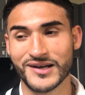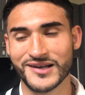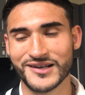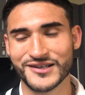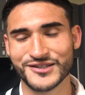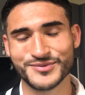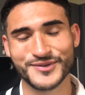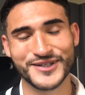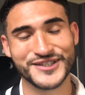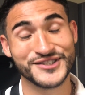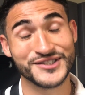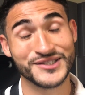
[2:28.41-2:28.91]

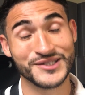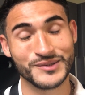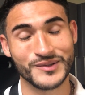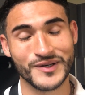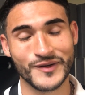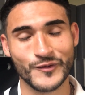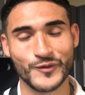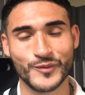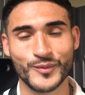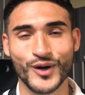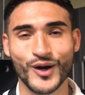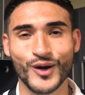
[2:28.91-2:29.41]
especially away
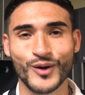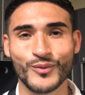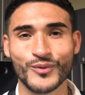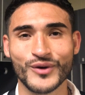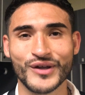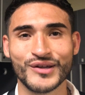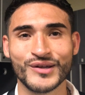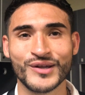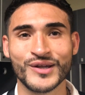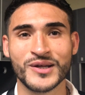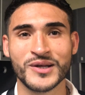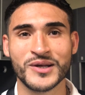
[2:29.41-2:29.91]
from home
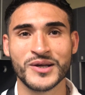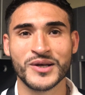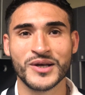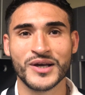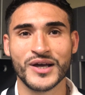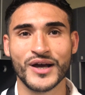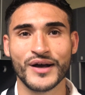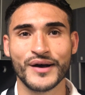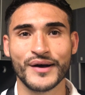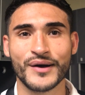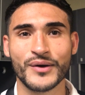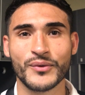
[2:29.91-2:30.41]

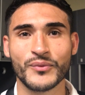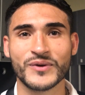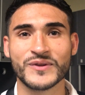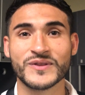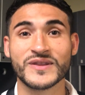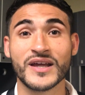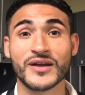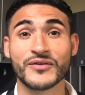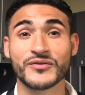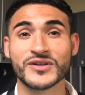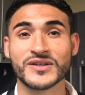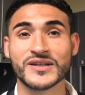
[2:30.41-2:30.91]
when
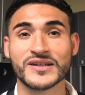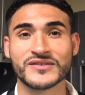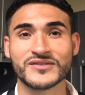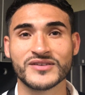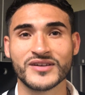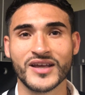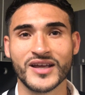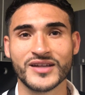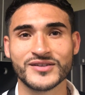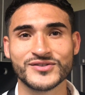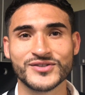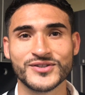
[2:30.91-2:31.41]
everything's
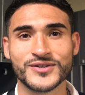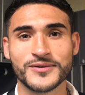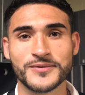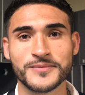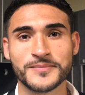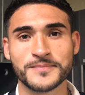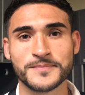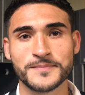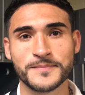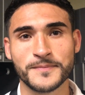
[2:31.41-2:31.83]
against you.